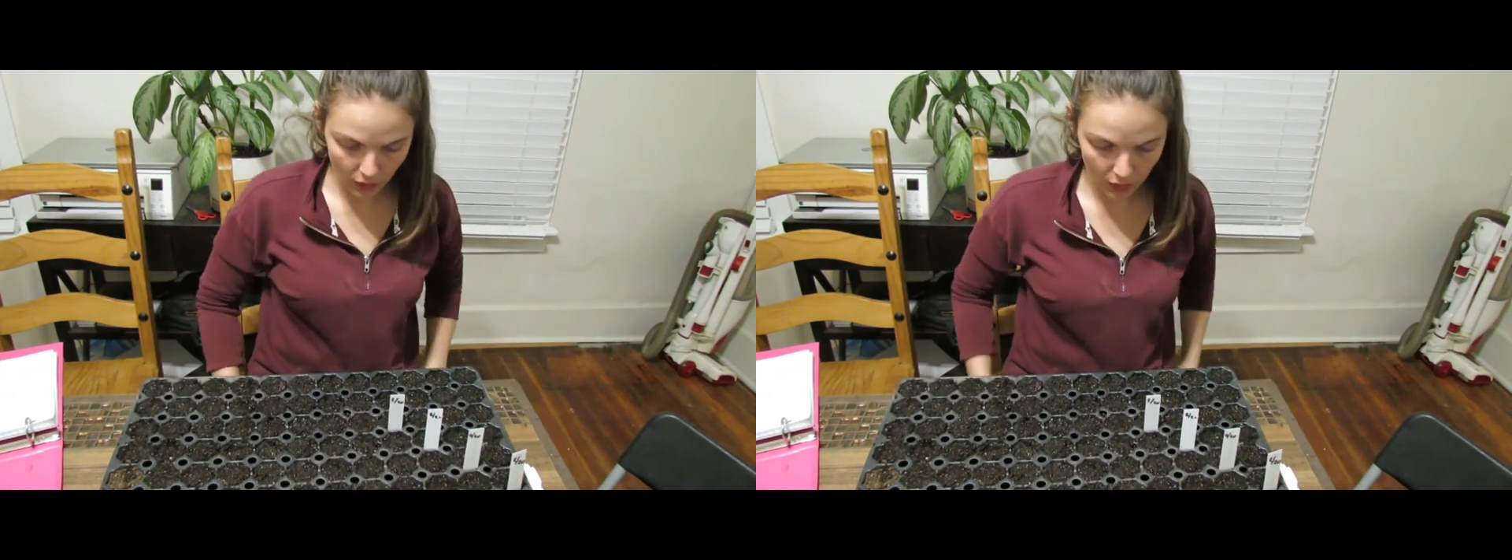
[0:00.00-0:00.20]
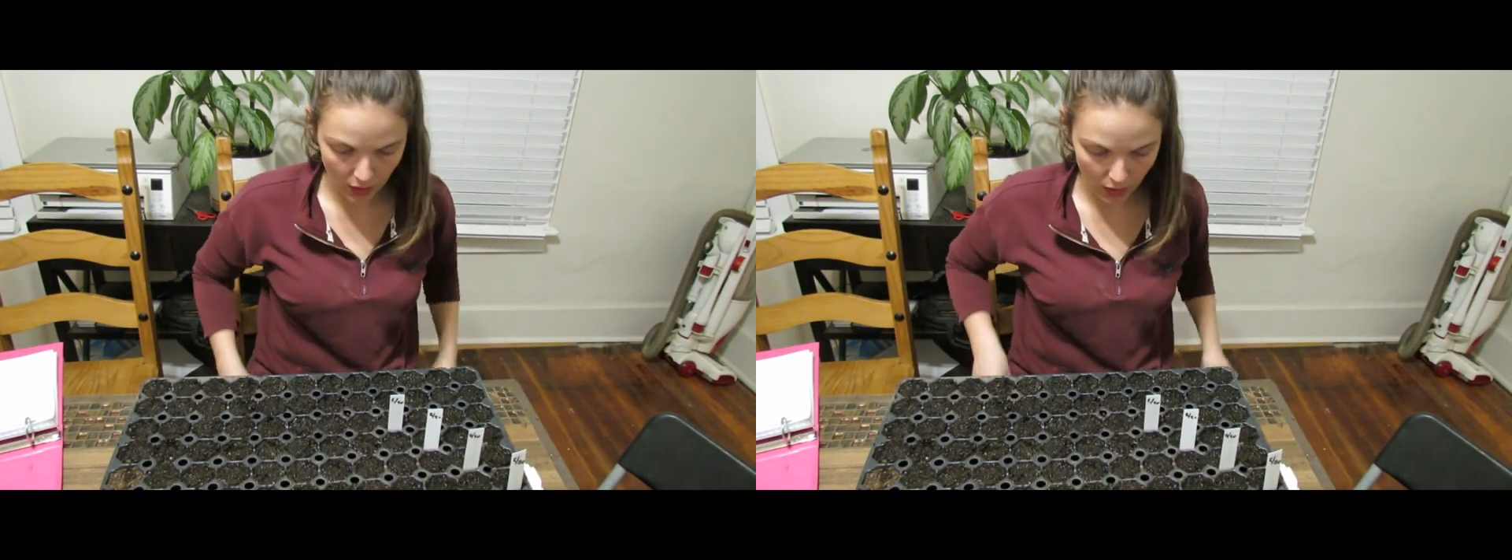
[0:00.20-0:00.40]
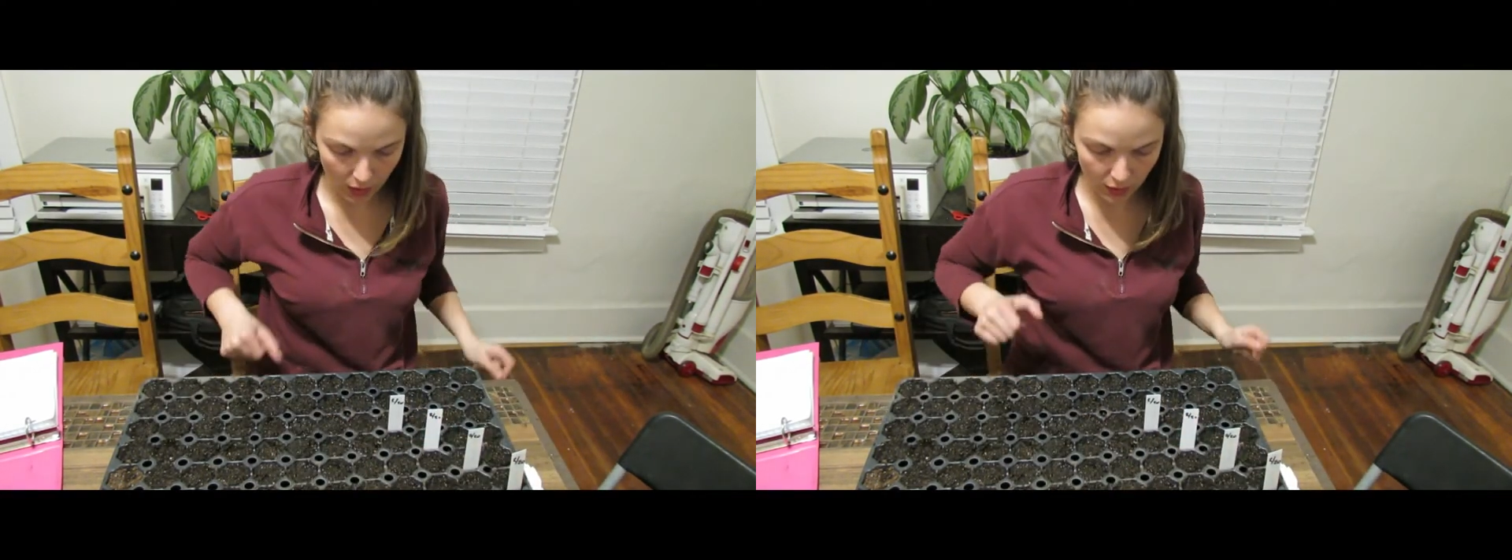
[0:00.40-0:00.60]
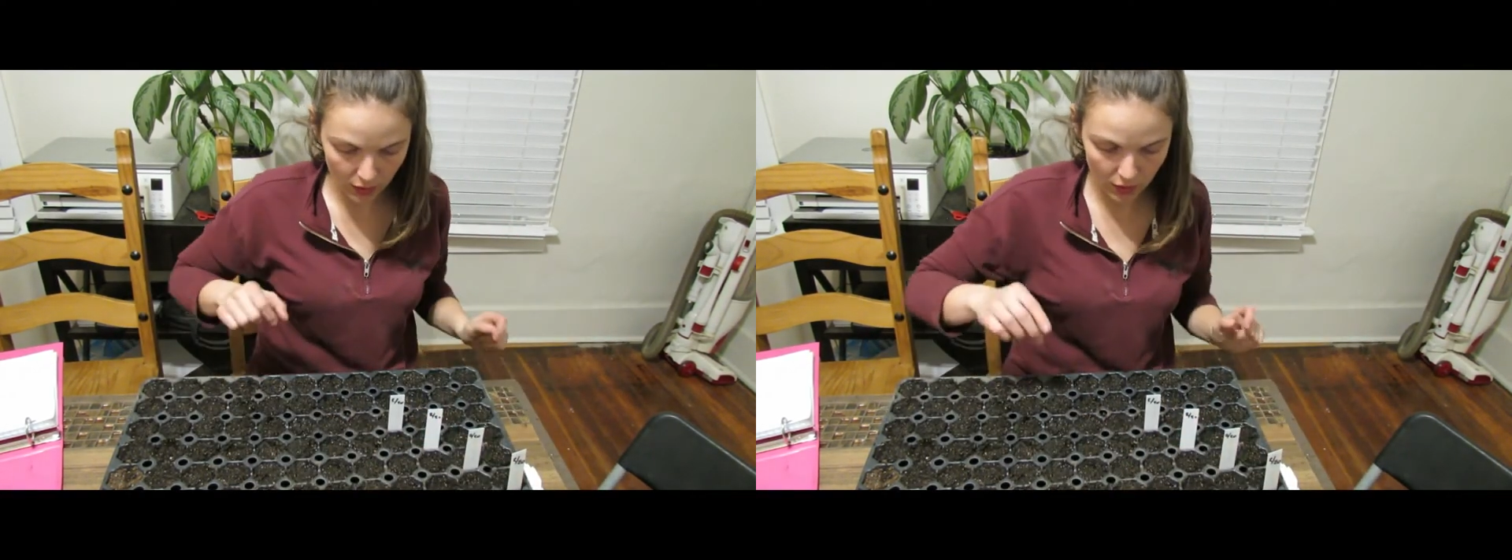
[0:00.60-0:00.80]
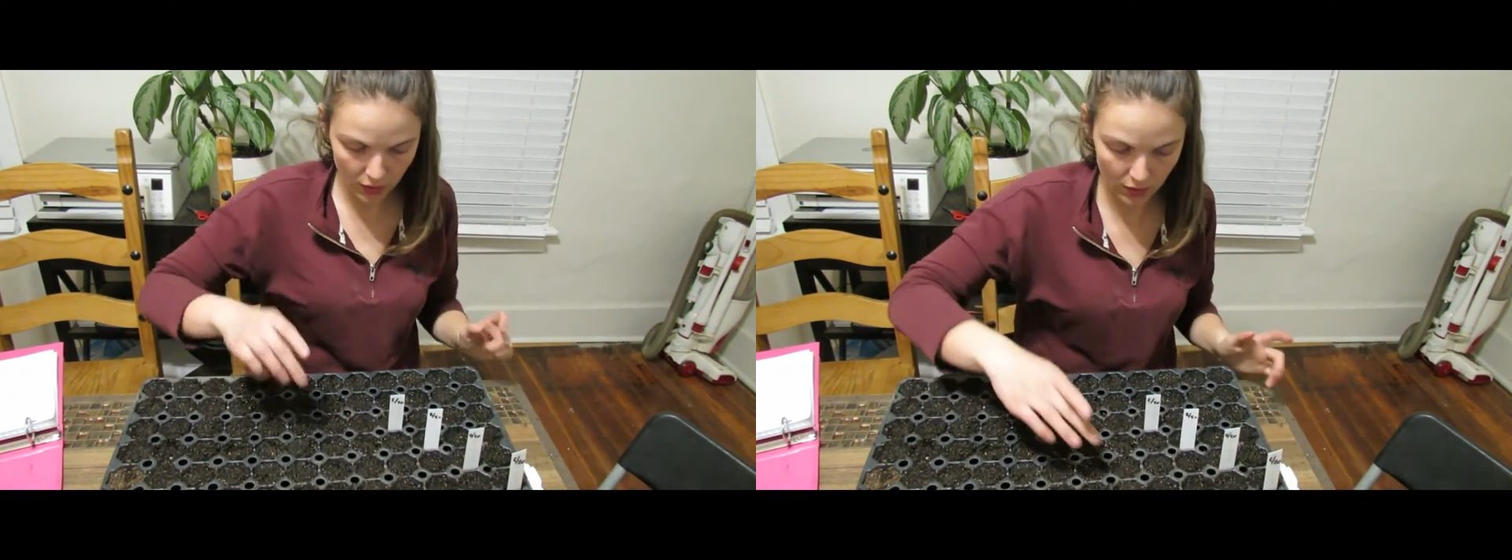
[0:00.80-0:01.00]

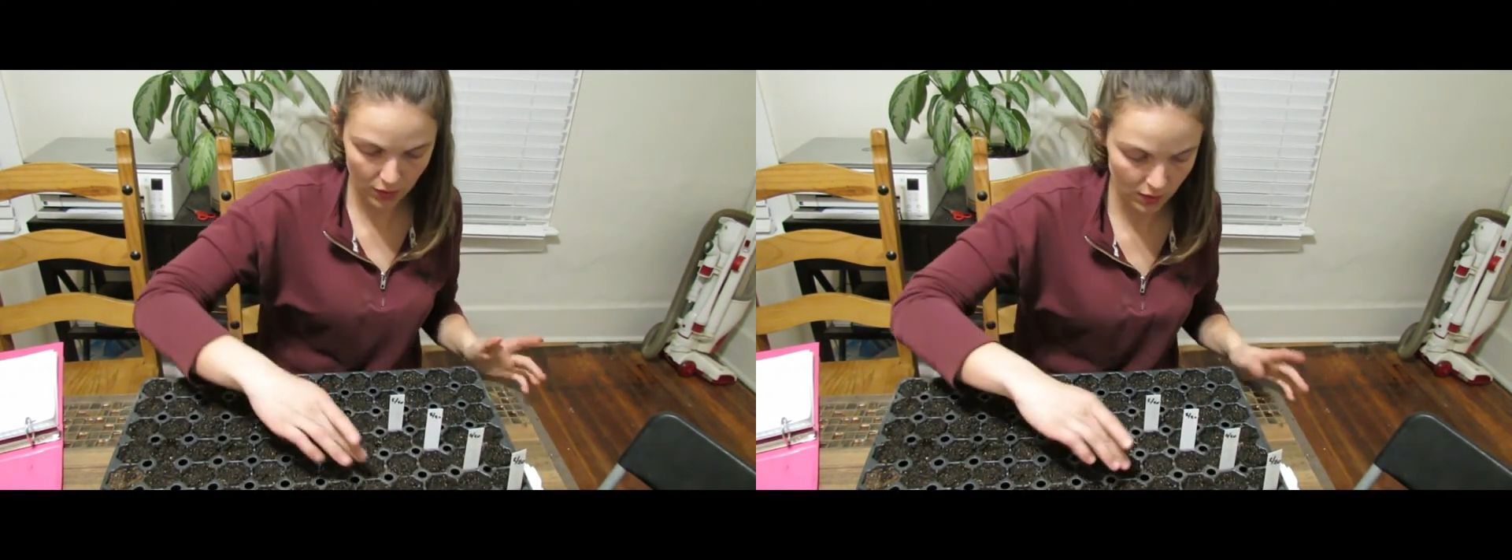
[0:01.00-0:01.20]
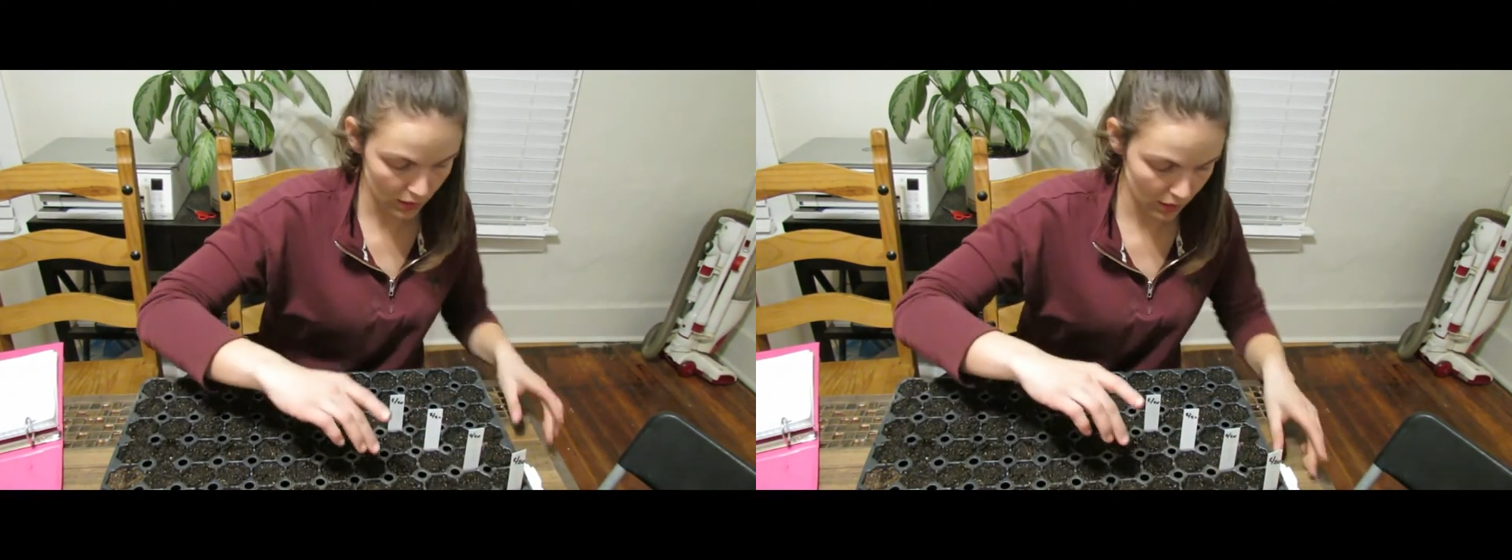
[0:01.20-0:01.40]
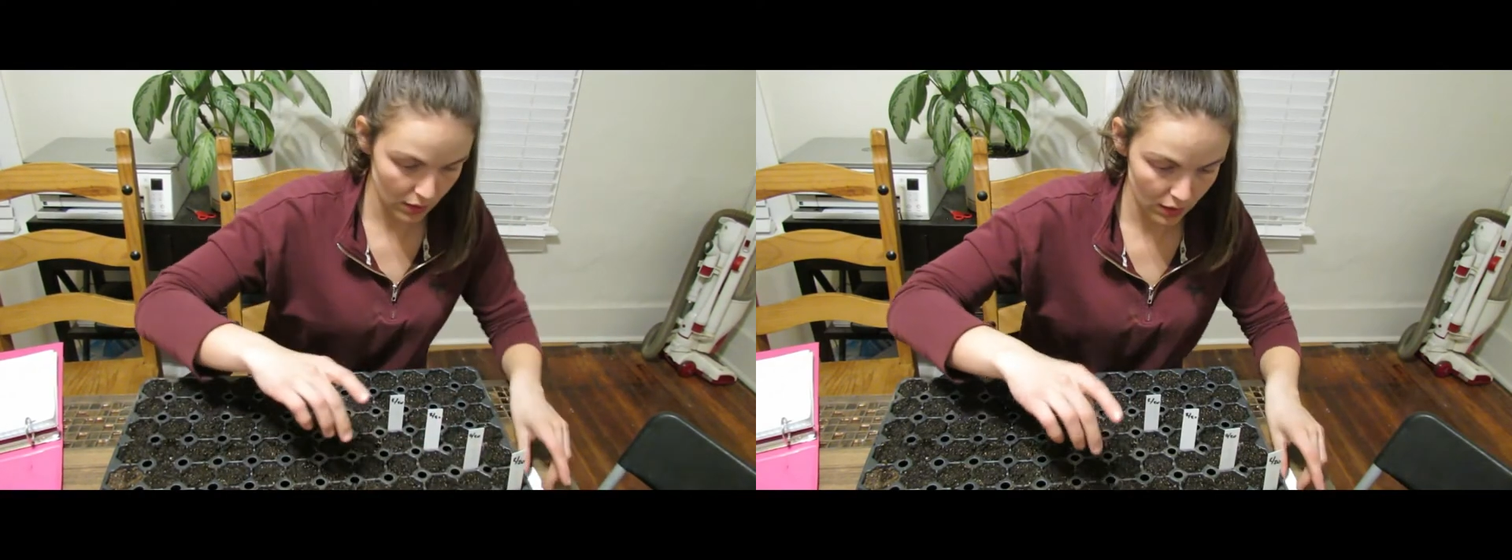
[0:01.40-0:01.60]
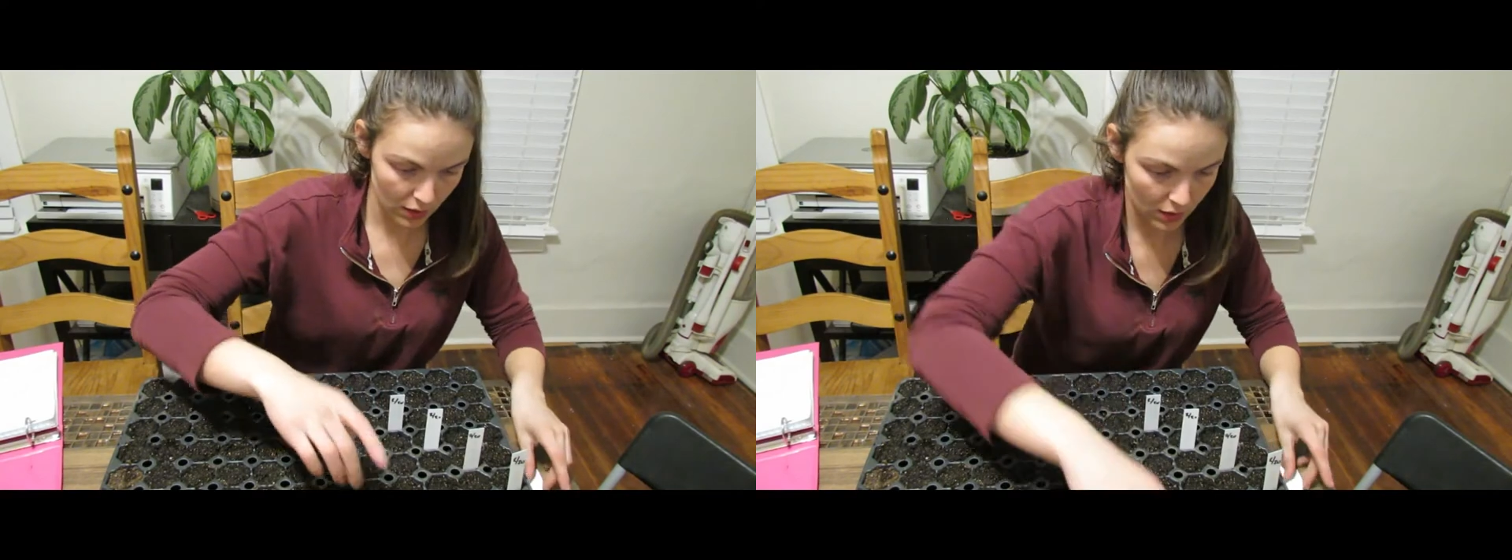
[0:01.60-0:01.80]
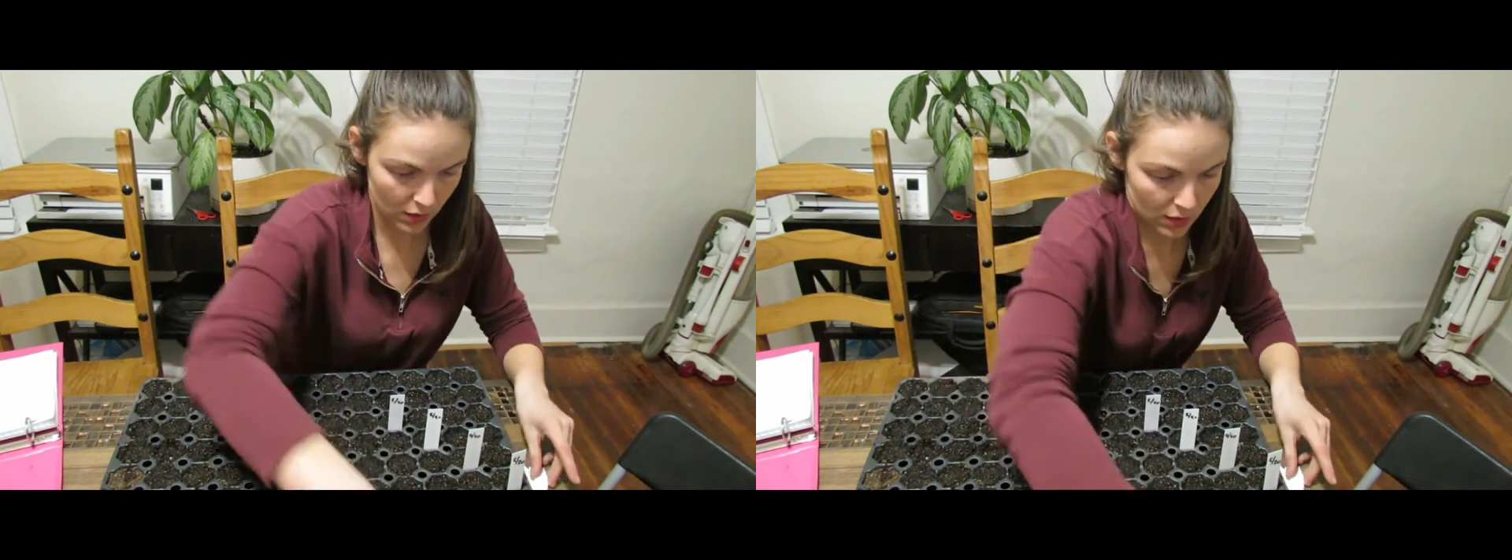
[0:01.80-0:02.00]
Okay.
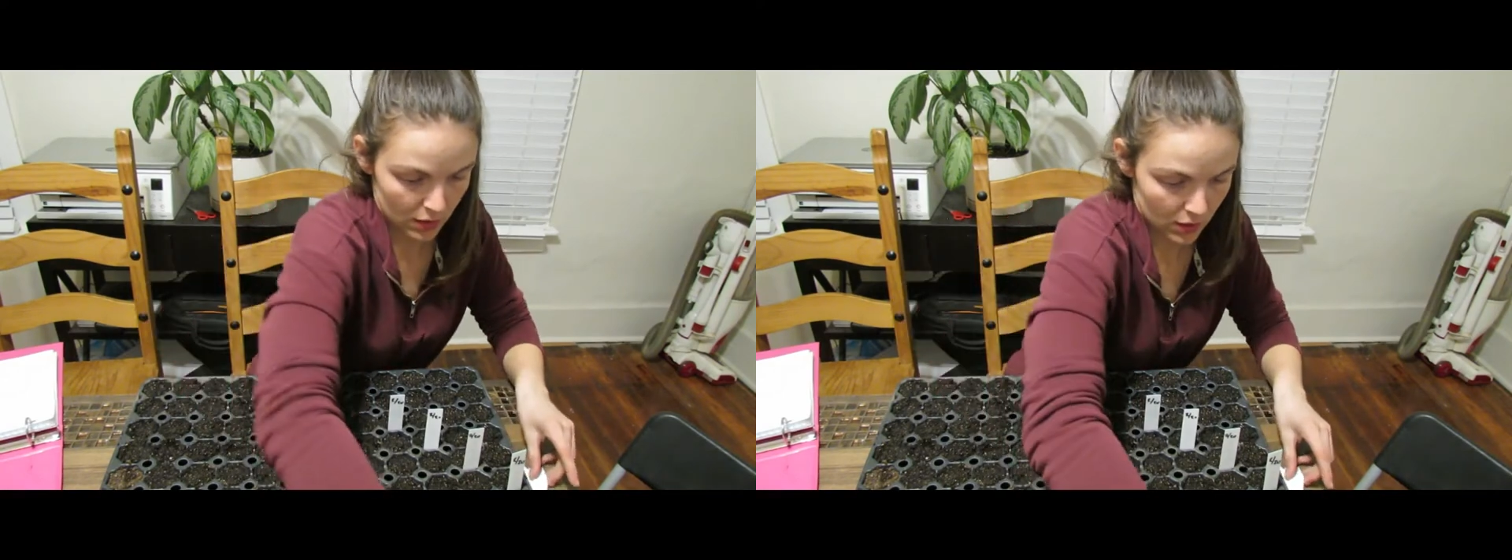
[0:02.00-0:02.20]
And